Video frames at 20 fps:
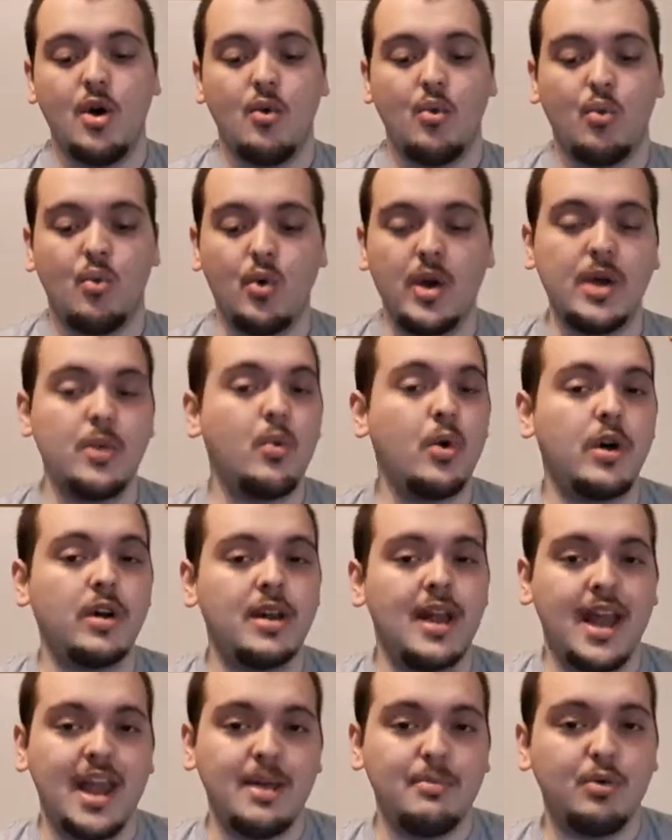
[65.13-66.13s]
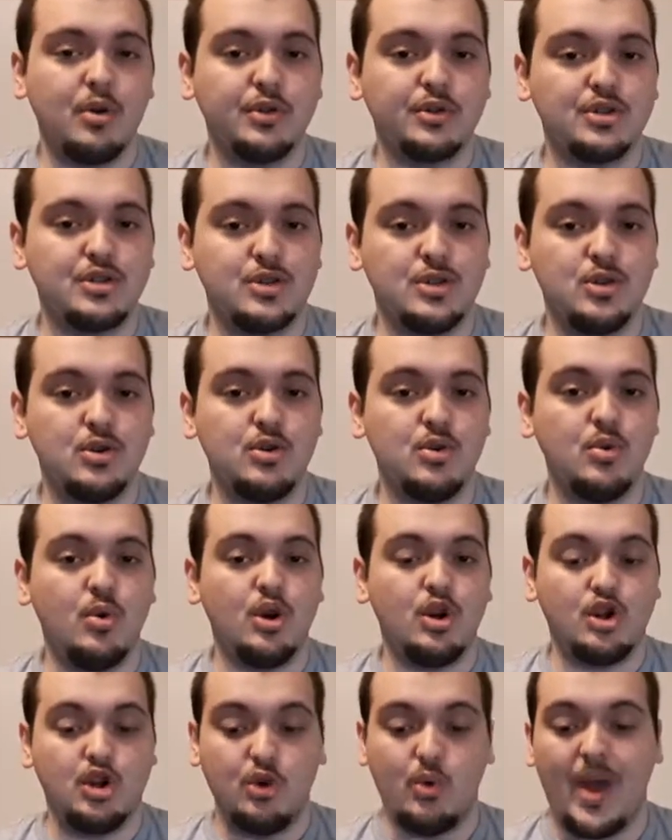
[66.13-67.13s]
we weren't able
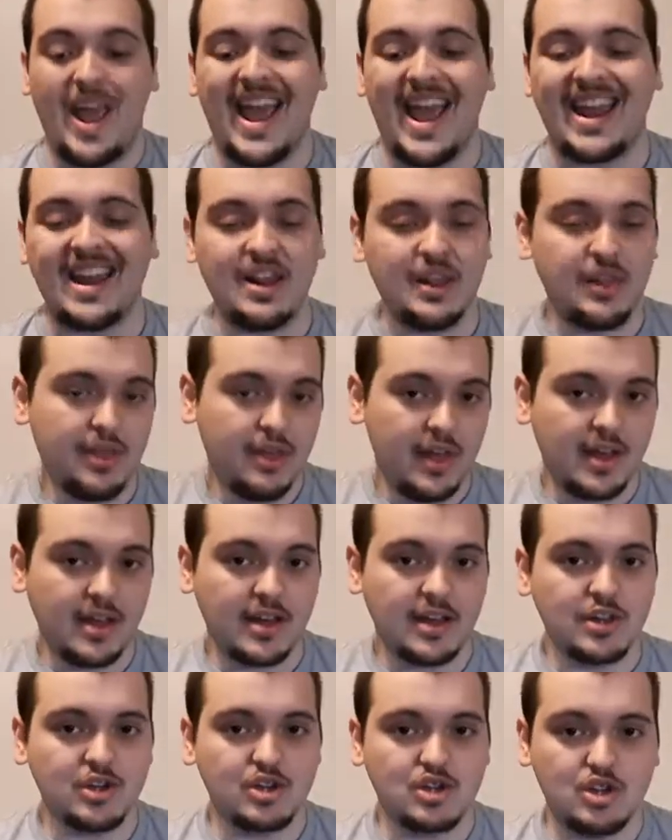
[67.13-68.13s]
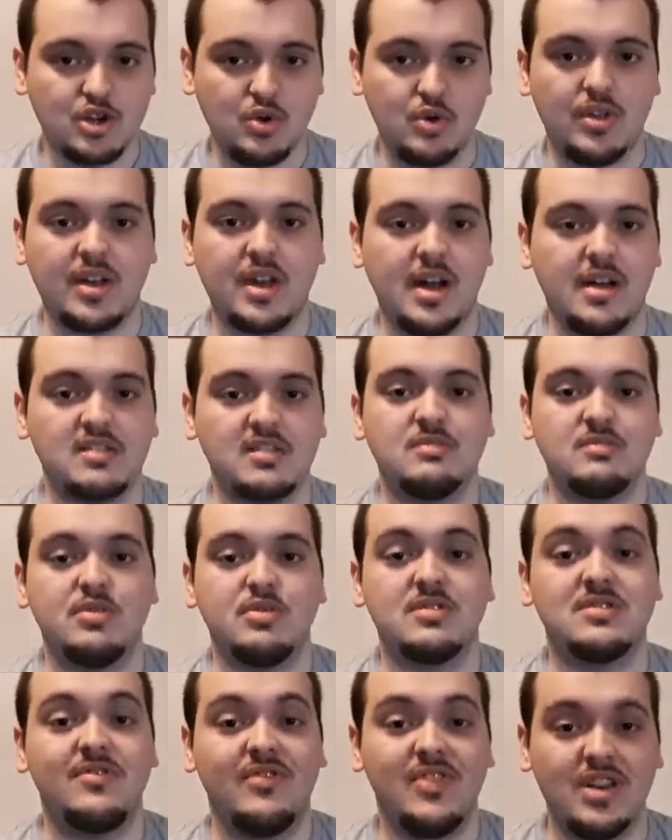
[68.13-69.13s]
to do anything to the
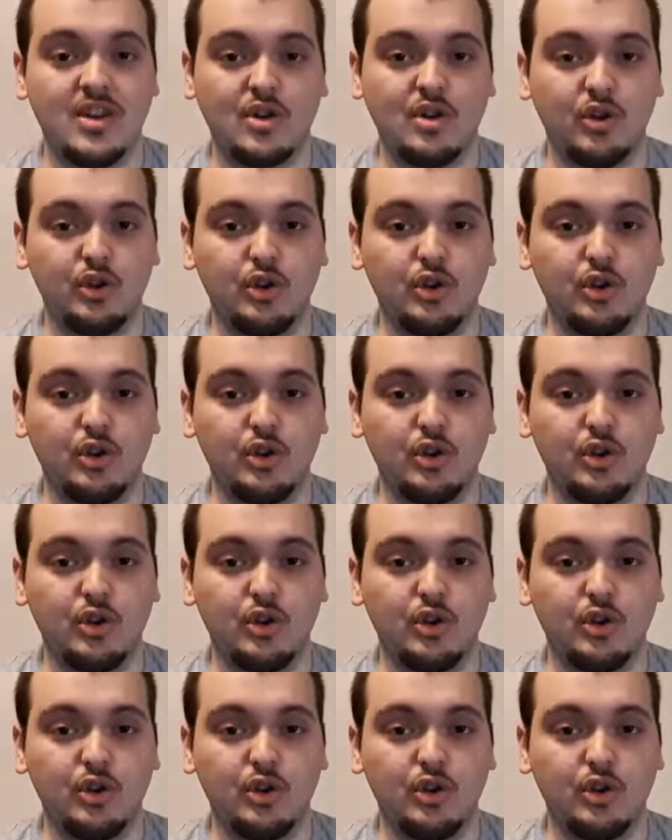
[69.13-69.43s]
customer's vehicle,